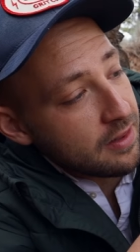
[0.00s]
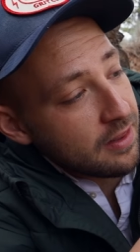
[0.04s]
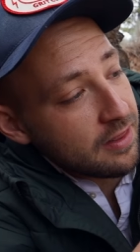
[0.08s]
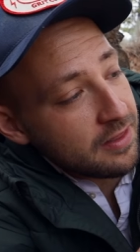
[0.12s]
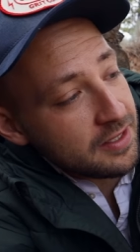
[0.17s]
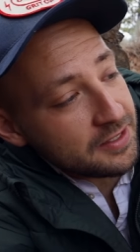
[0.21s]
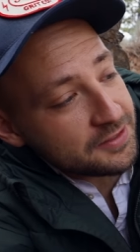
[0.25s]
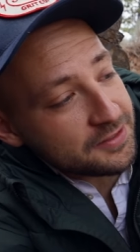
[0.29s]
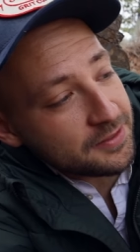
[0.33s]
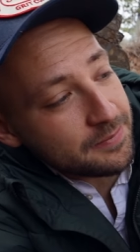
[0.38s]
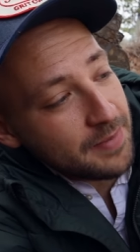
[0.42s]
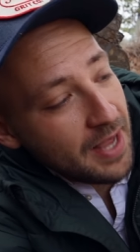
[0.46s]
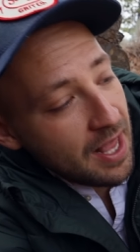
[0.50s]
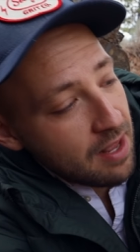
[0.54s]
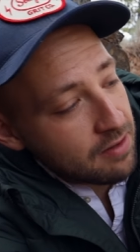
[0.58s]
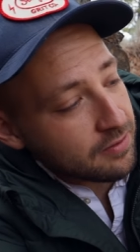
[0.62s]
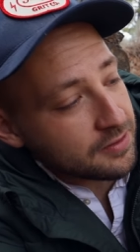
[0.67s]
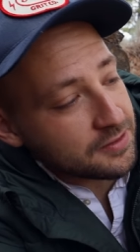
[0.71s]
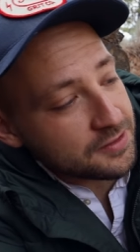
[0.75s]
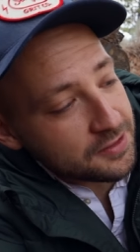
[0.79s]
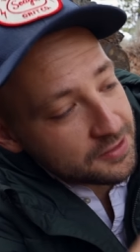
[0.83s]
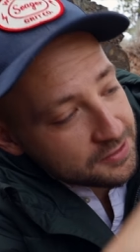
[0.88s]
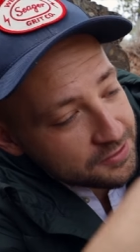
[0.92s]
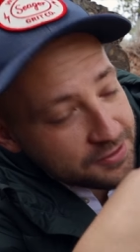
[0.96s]
These are
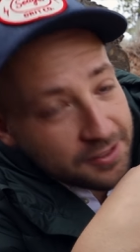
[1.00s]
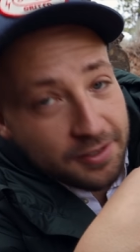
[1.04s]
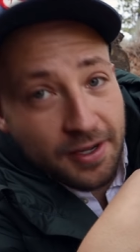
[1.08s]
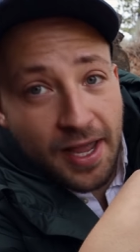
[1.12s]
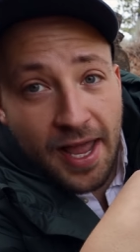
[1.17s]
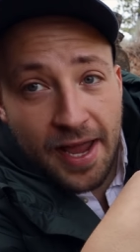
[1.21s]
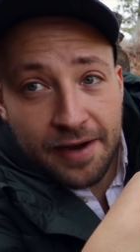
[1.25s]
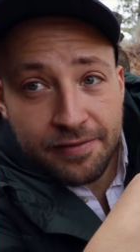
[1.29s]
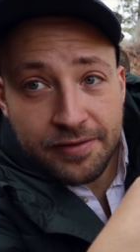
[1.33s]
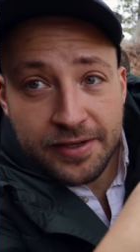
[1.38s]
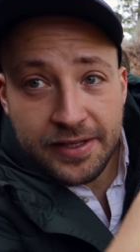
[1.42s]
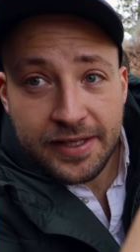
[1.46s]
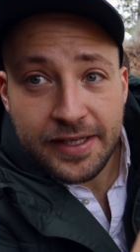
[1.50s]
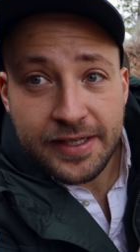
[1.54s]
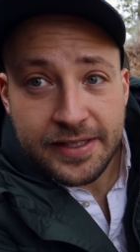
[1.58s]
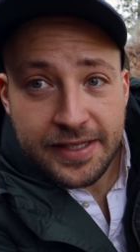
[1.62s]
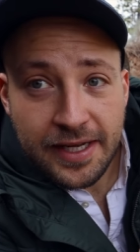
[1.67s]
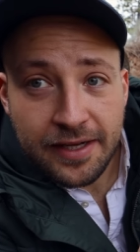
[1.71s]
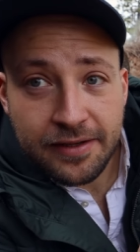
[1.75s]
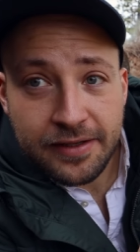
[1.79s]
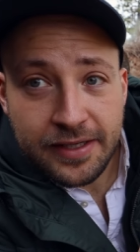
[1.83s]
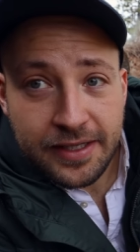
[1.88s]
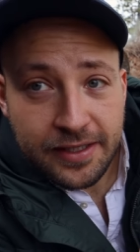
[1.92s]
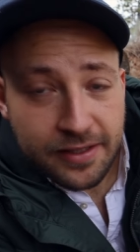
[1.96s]
mountains, so everything
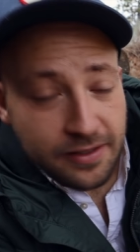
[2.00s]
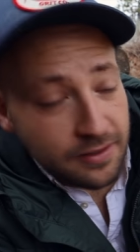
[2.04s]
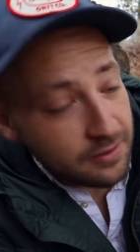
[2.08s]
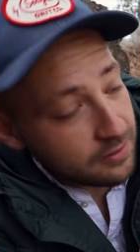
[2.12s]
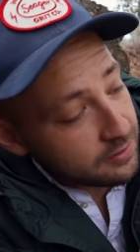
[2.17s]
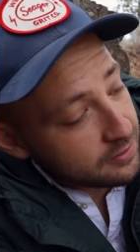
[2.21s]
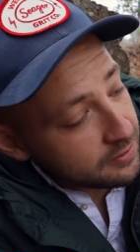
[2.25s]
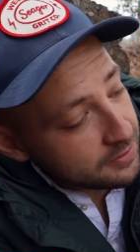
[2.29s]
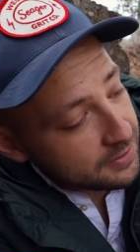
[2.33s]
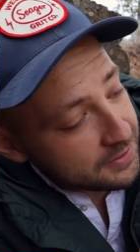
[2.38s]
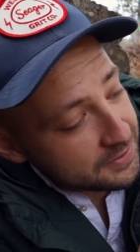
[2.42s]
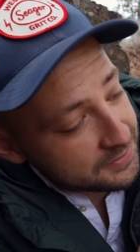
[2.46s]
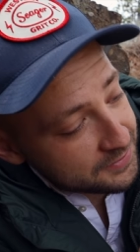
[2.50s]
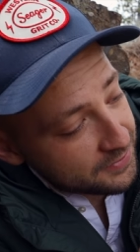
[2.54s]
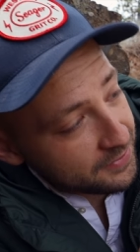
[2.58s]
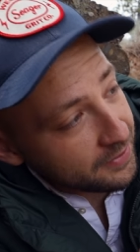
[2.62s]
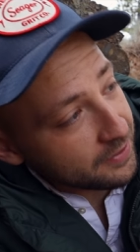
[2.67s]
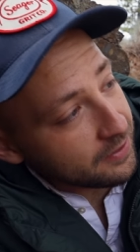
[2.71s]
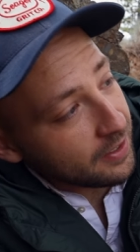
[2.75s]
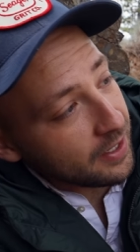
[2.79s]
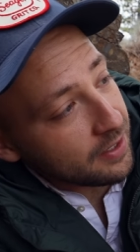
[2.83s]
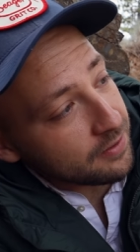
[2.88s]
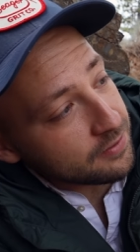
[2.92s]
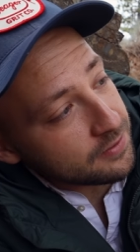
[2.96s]
down here is the
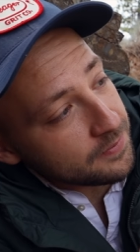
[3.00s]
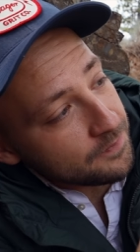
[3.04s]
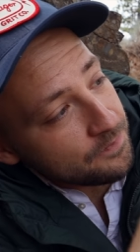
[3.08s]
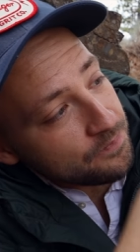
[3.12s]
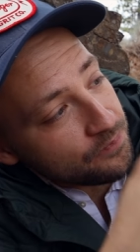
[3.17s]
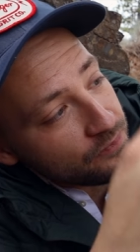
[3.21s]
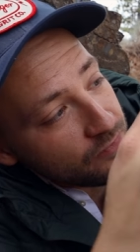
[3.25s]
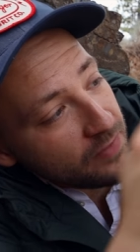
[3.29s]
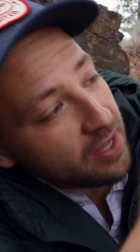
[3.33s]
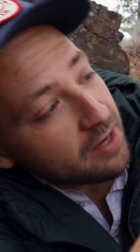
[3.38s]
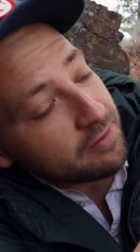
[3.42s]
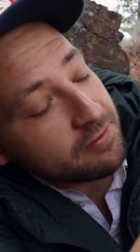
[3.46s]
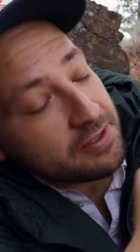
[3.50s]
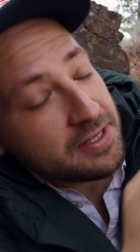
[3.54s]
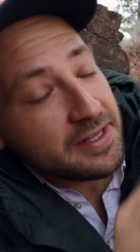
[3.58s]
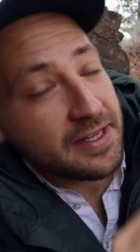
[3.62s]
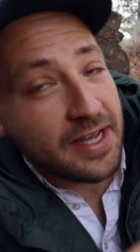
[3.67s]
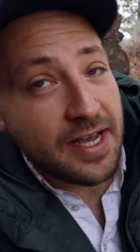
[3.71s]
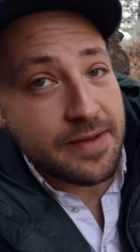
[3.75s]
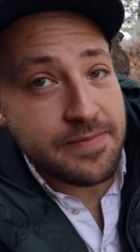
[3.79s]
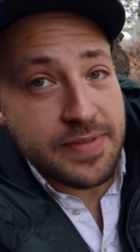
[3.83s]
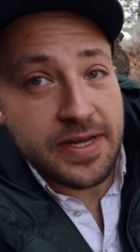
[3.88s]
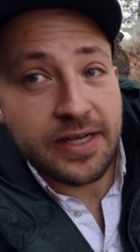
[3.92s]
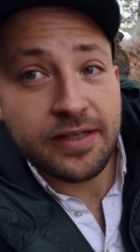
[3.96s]
ground.
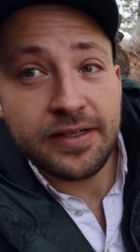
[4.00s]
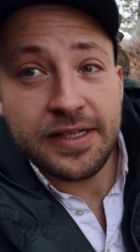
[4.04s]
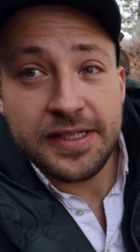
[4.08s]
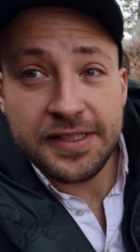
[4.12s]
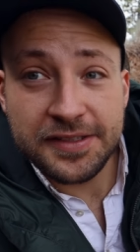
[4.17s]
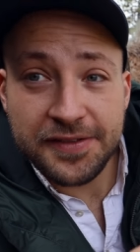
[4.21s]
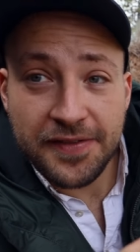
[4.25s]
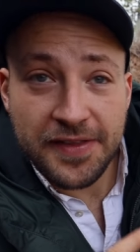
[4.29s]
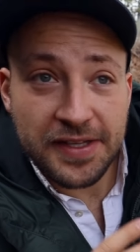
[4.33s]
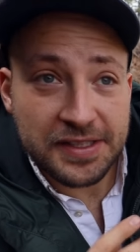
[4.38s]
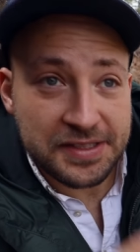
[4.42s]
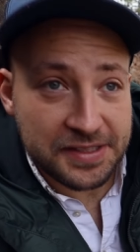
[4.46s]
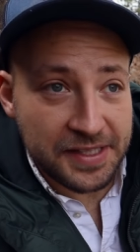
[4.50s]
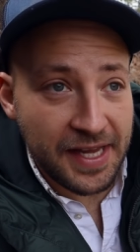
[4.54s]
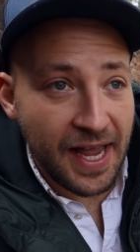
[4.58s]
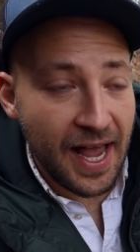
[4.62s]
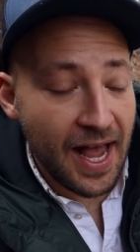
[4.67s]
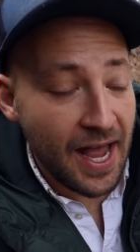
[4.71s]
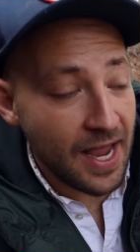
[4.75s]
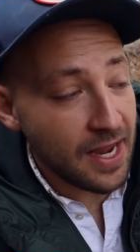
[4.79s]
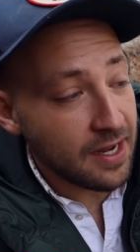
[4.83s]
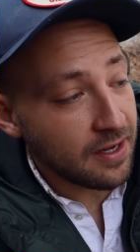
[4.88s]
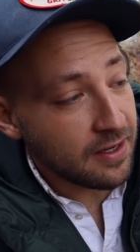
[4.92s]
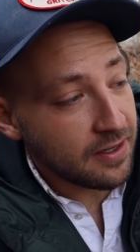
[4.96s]
Everything up here is the
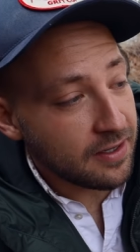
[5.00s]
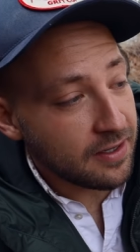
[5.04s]
sky.